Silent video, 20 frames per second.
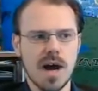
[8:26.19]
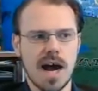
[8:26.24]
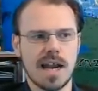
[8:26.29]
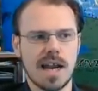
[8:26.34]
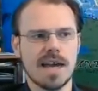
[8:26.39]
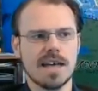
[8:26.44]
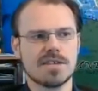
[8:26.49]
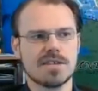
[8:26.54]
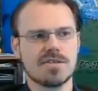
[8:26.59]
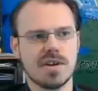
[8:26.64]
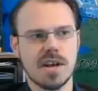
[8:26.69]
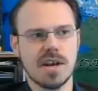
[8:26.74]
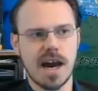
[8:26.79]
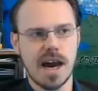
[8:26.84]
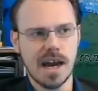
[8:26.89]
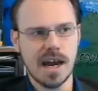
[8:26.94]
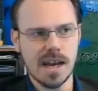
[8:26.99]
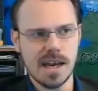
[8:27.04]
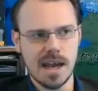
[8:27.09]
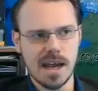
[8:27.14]
an extra
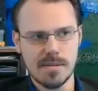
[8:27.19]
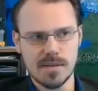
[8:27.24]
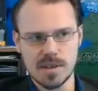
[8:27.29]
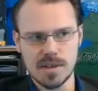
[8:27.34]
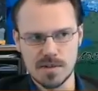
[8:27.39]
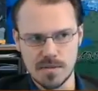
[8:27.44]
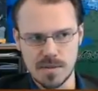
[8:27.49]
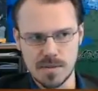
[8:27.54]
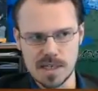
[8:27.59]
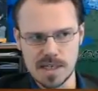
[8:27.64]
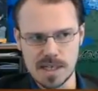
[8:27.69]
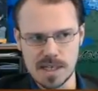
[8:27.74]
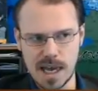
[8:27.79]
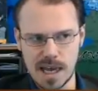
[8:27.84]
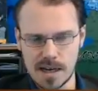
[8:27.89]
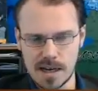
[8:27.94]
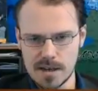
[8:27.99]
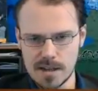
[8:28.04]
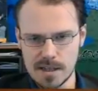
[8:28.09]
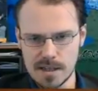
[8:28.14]
9 damage from his
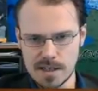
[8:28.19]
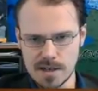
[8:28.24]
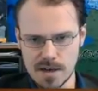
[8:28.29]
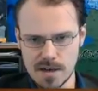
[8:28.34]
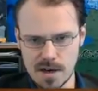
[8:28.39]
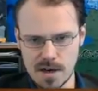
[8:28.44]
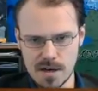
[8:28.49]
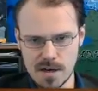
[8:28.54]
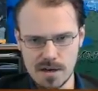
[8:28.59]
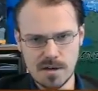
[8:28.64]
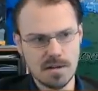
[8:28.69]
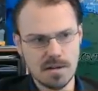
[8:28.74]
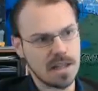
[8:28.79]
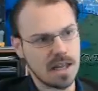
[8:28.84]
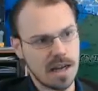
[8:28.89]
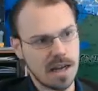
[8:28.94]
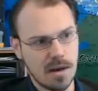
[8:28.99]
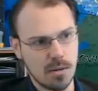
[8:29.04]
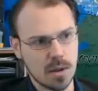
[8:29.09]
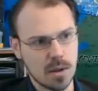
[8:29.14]
hand this turn,
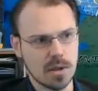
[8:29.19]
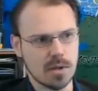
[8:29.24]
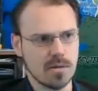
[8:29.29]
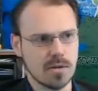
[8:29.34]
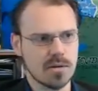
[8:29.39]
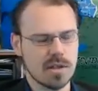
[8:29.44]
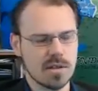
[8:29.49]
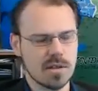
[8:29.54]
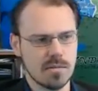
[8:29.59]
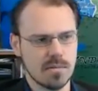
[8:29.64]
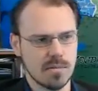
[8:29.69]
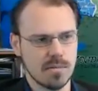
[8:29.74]
then I will lose.